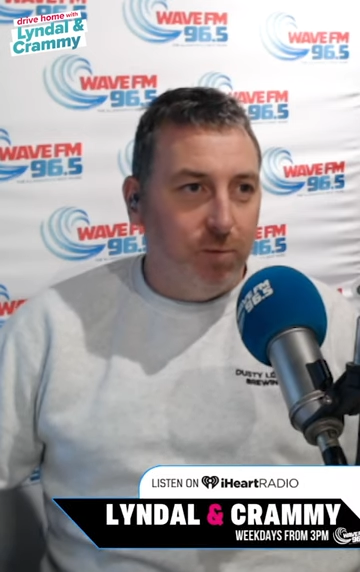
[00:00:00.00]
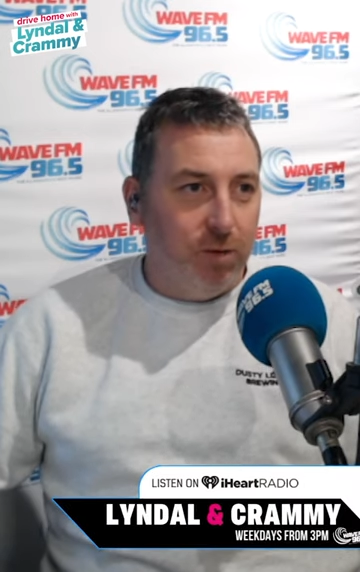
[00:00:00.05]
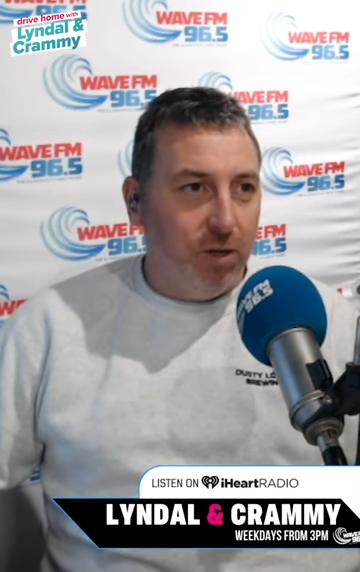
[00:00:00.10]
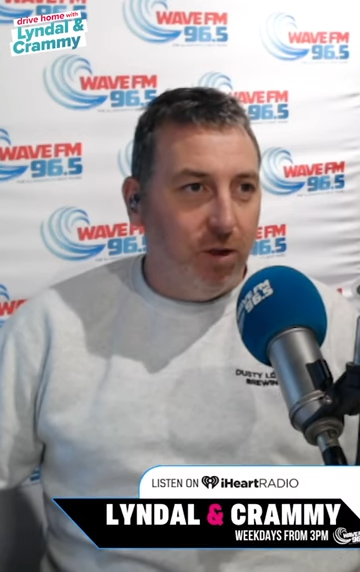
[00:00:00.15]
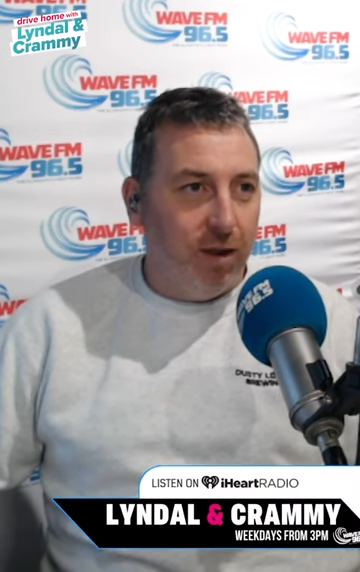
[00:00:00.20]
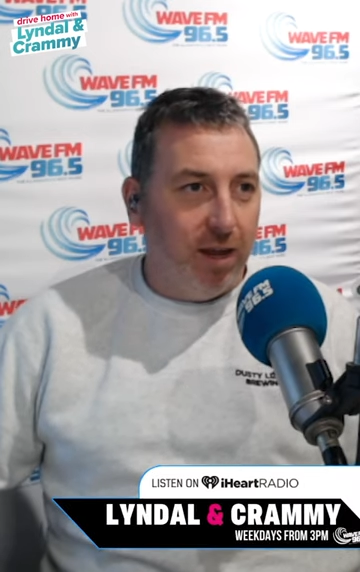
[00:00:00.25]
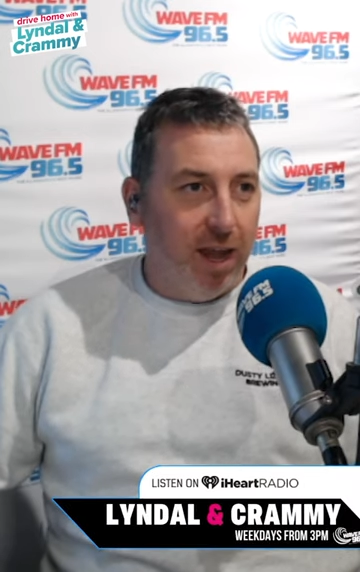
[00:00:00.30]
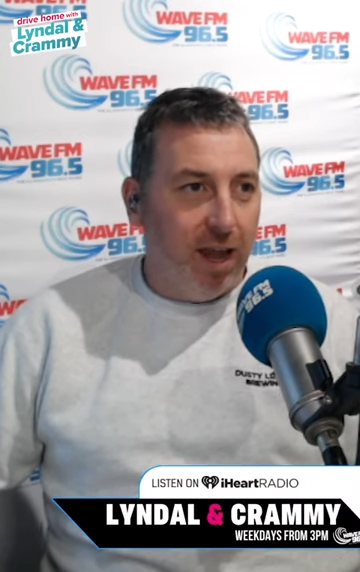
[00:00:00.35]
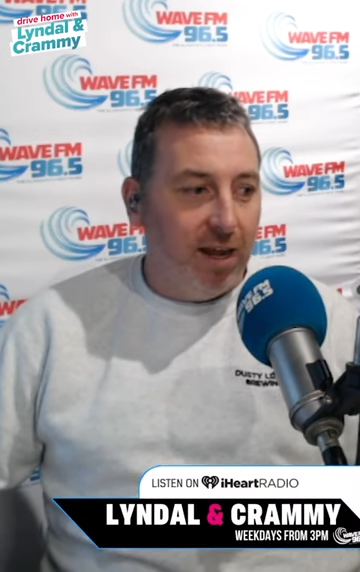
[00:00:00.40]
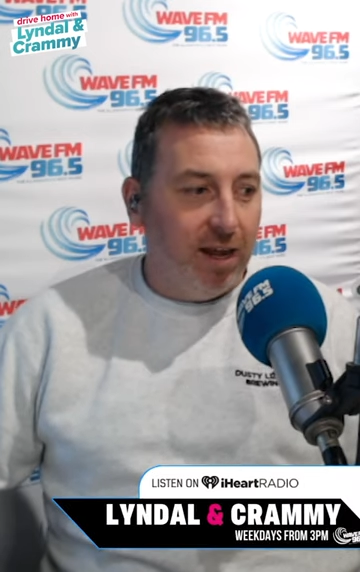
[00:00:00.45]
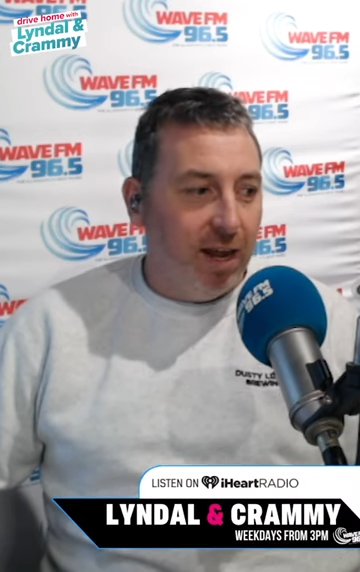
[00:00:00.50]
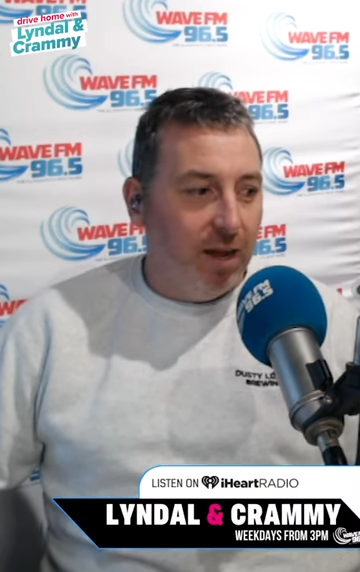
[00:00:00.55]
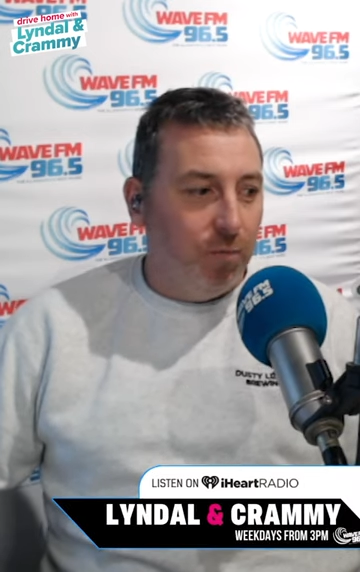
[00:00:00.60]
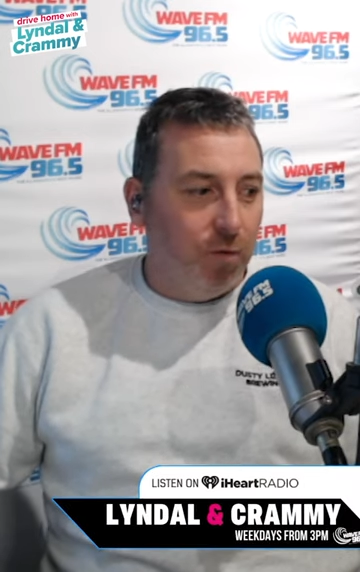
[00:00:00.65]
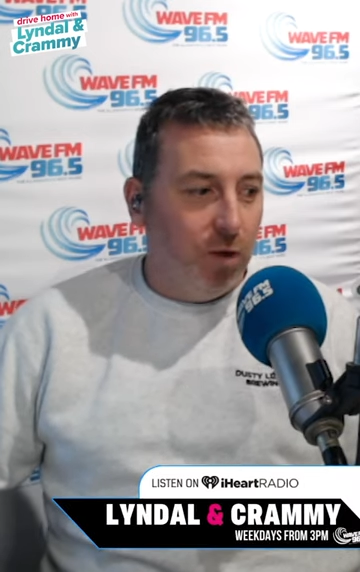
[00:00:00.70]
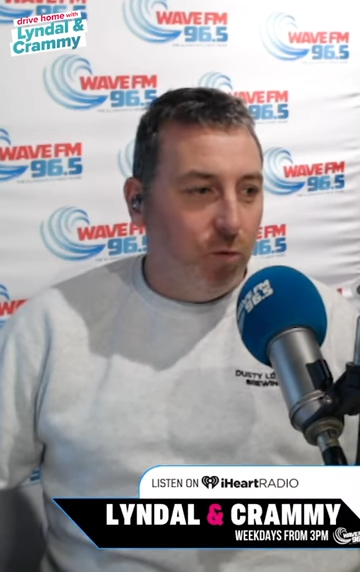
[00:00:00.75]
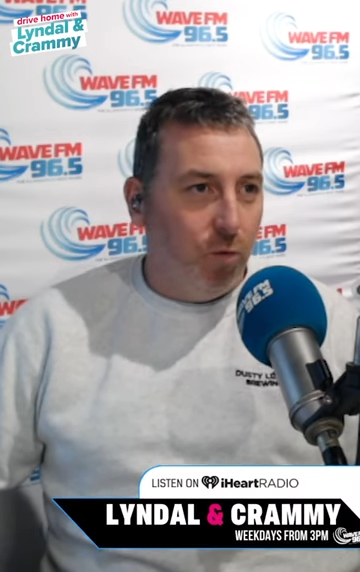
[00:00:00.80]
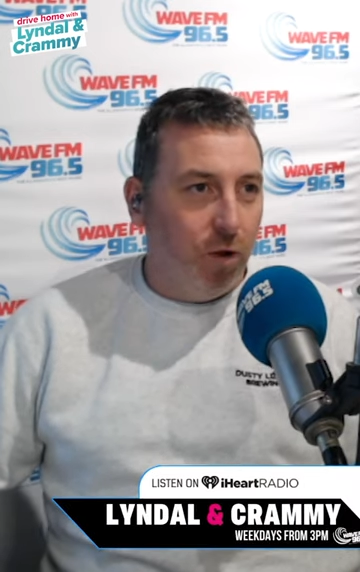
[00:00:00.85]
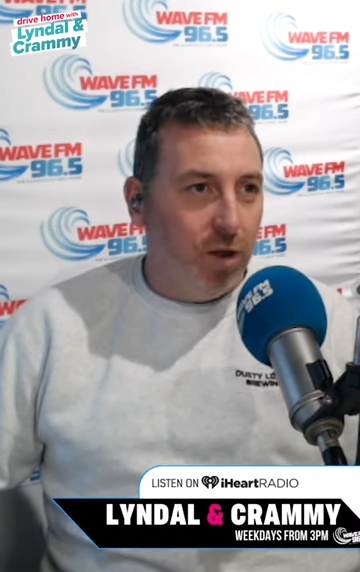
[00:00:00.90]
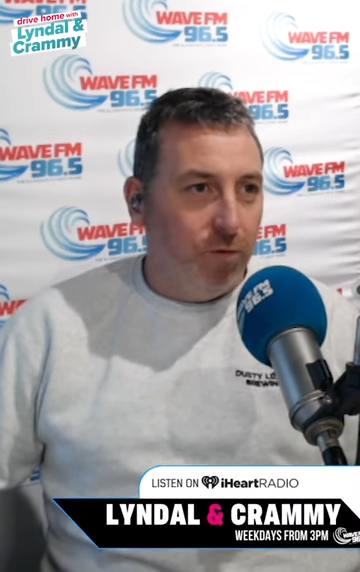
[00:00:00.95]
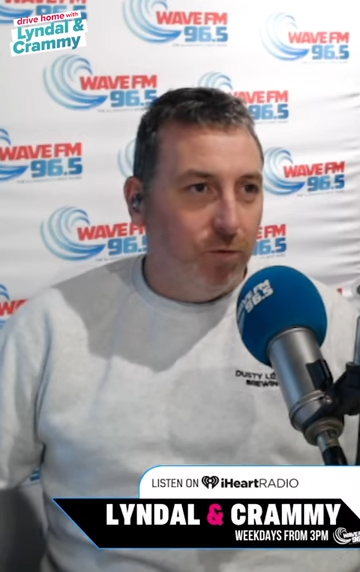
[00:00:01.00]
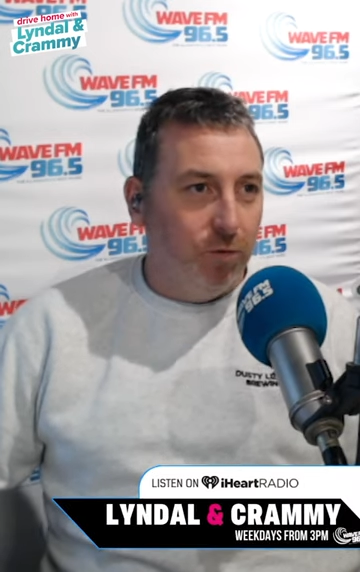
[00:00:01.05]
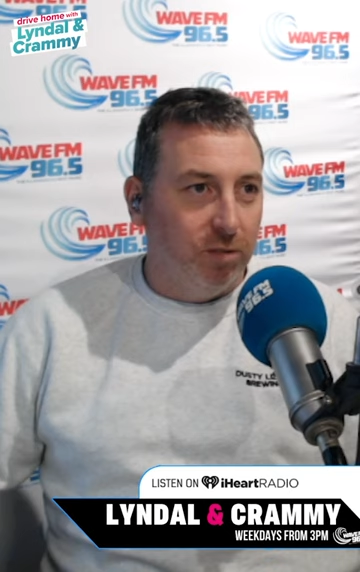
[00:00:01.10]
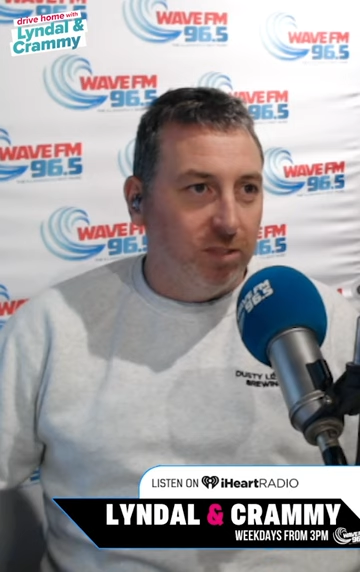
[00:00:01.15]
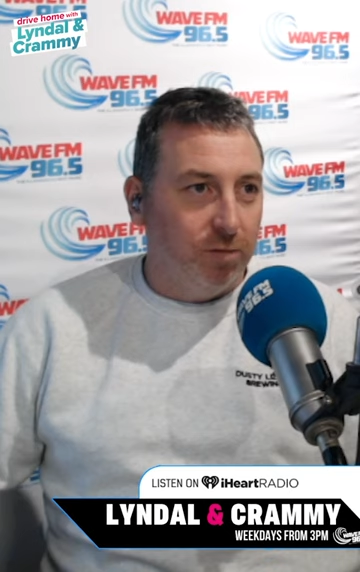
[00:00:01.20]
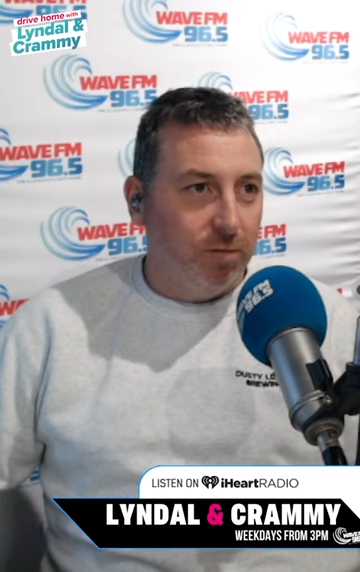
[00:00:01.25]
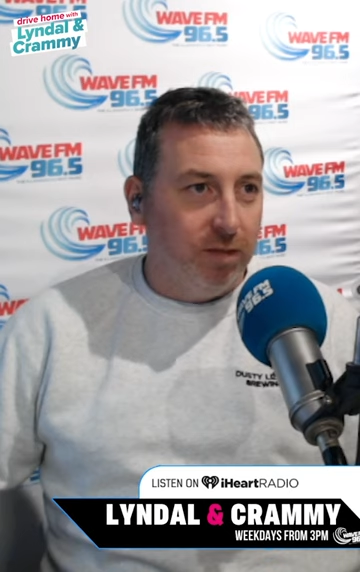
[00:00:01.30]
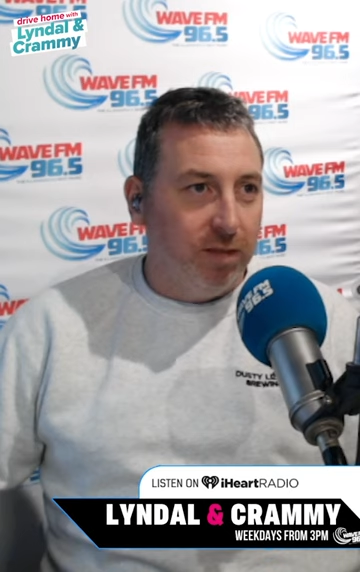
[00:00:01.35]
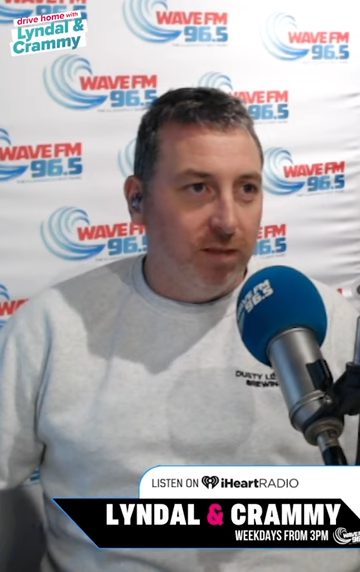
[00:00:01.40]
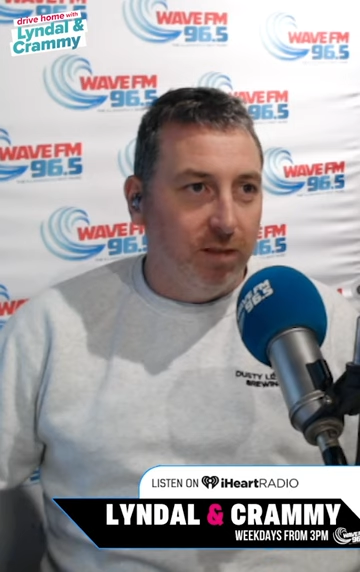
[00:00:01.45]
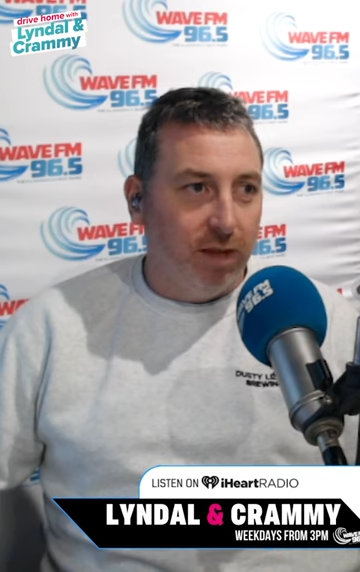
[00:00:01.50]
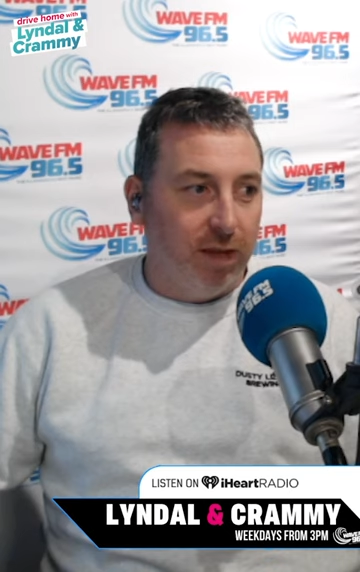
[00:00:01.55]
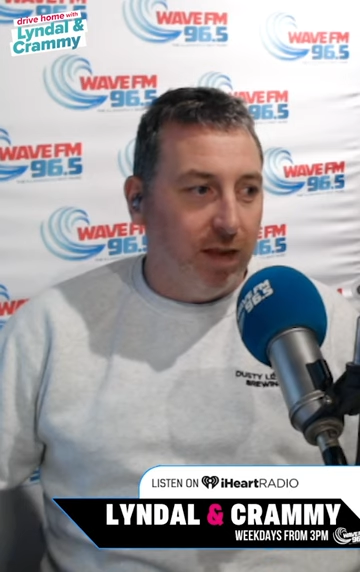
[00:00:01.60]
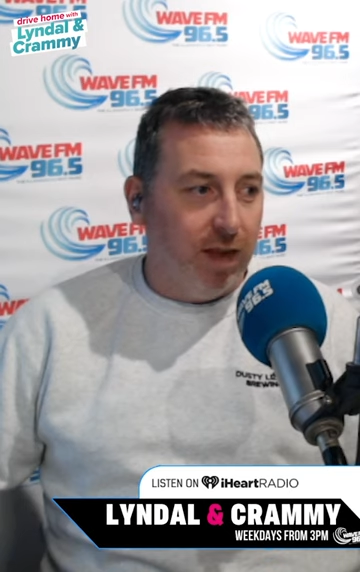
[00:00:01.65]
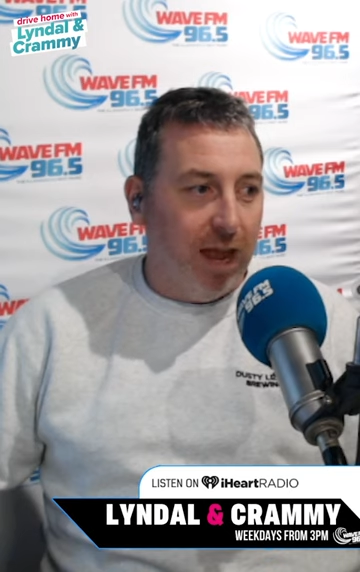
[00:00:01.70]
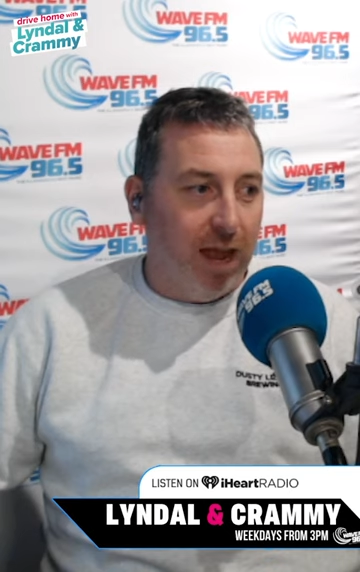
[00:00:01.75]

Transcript: We got out and my wife looks at me like